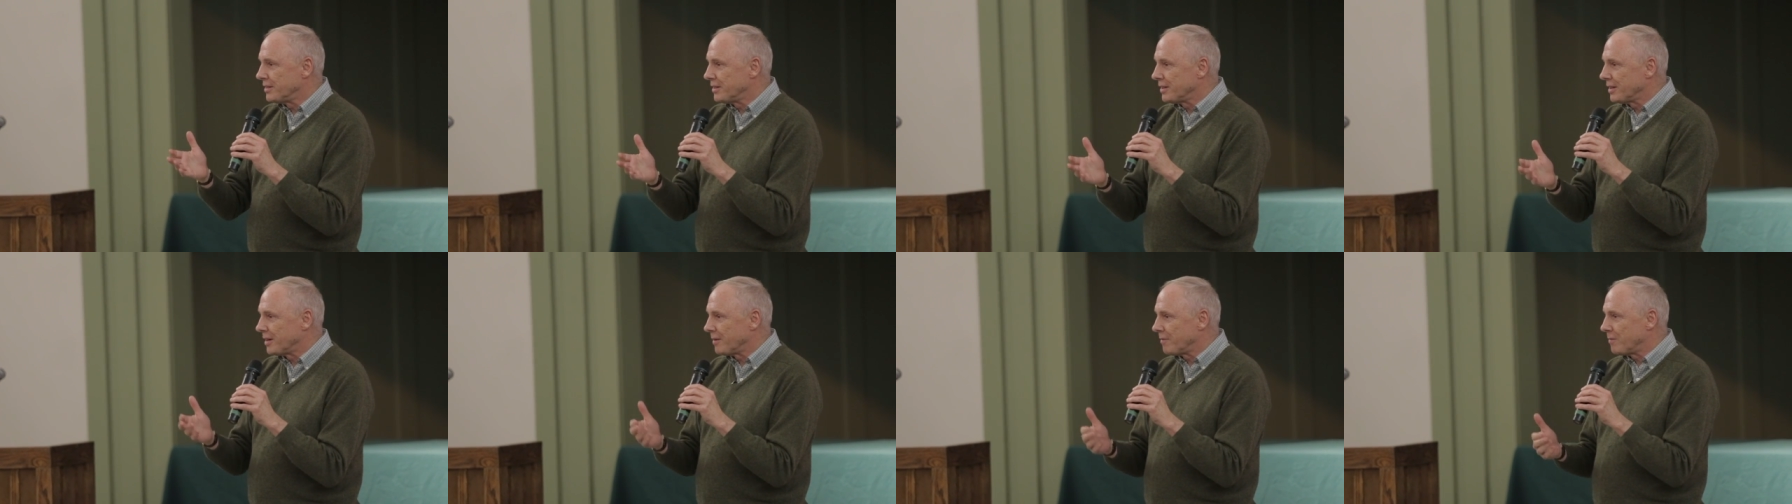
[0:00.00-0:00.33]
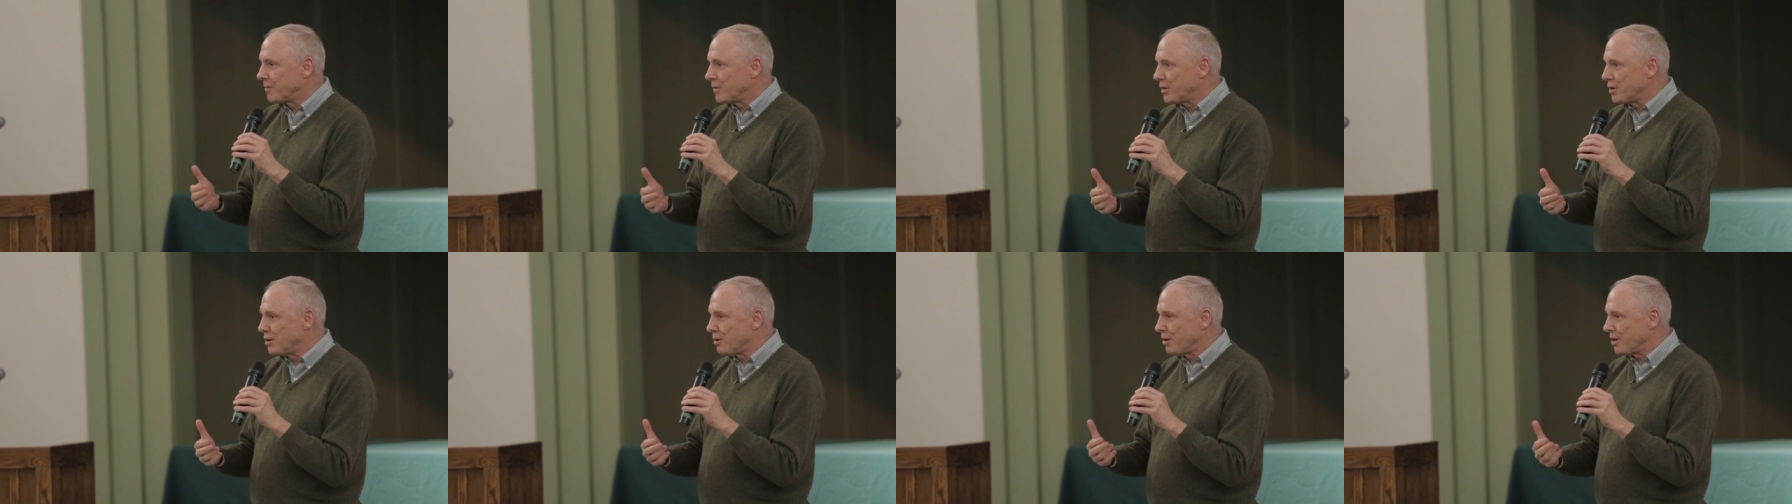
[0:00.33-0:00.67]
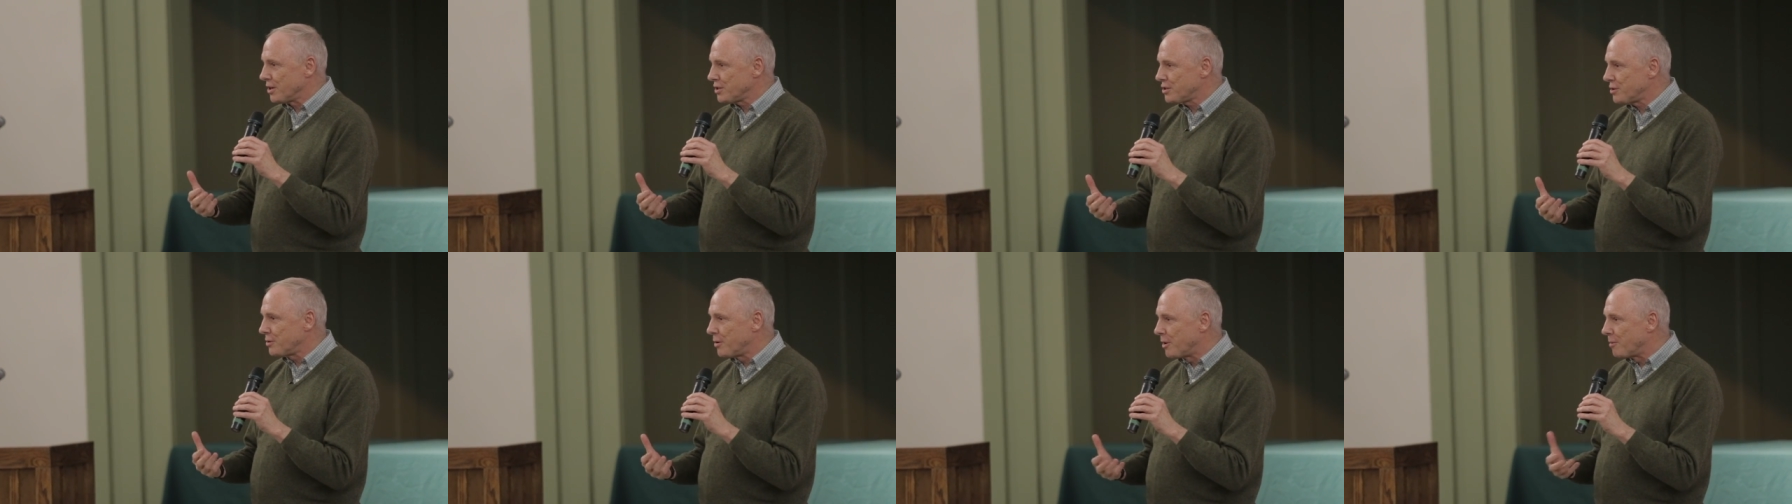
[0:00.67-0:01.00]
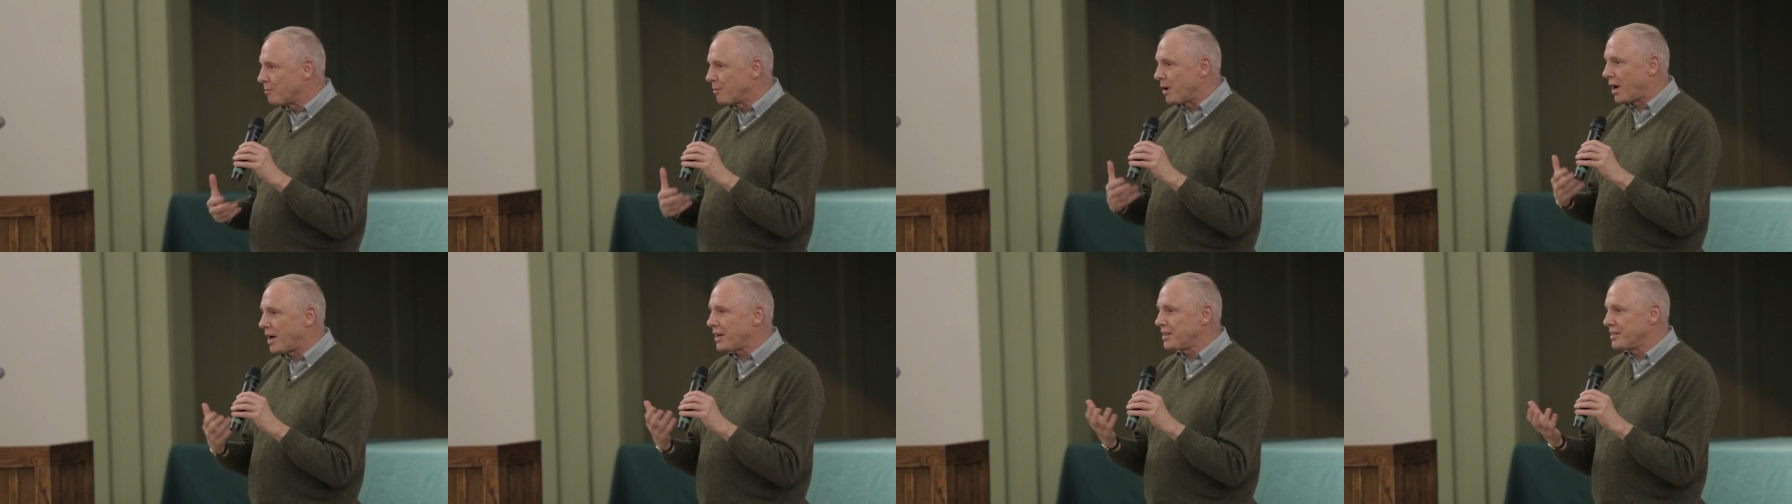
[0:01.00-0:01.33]
um, you're also
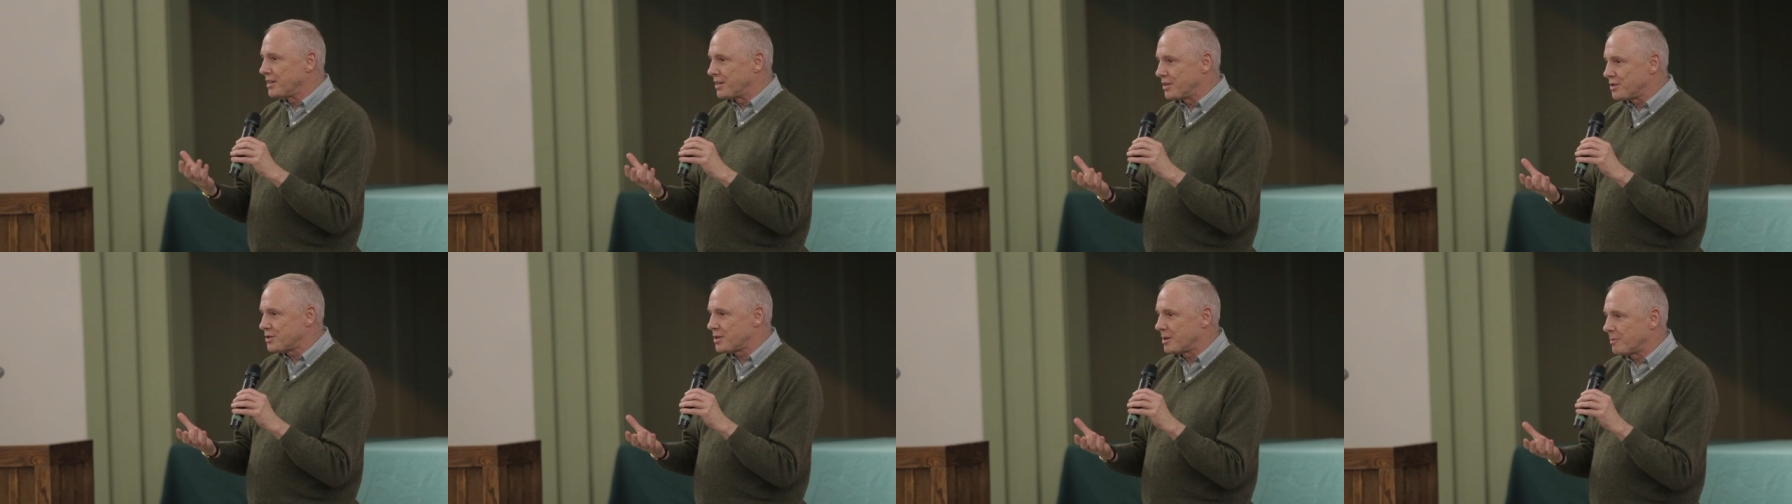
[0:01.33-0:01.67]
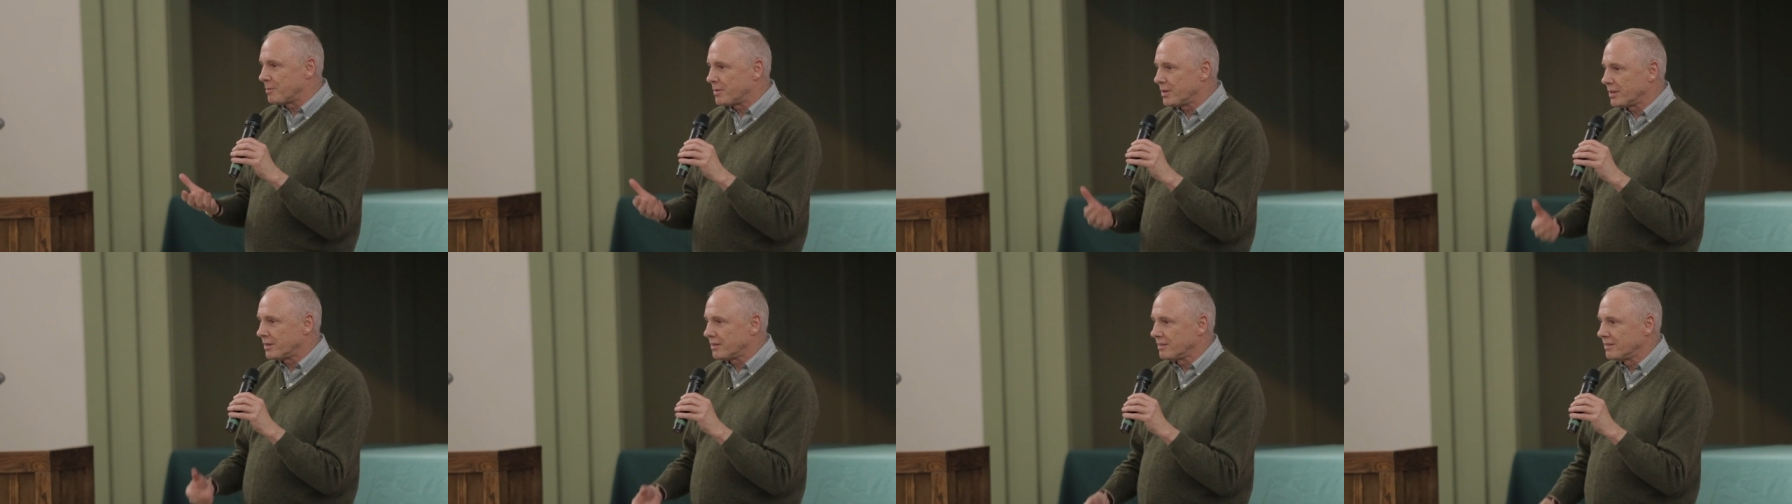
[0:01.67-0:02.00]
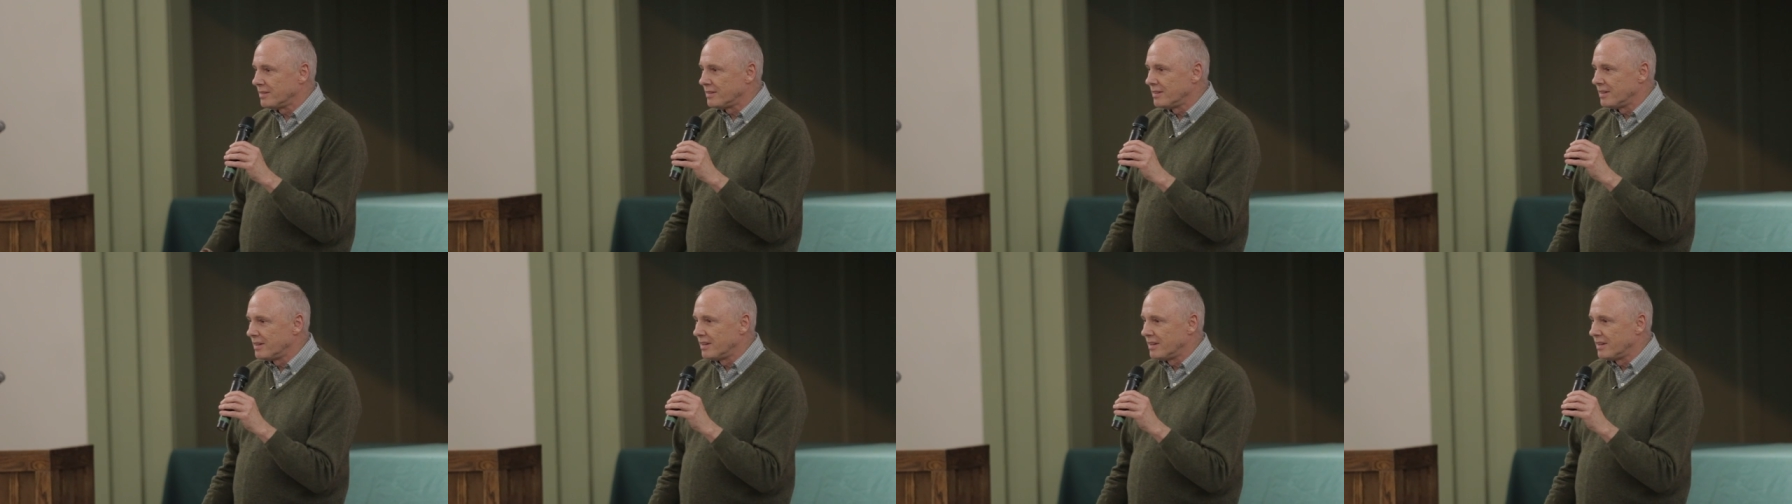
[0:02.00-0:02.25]
embodying something.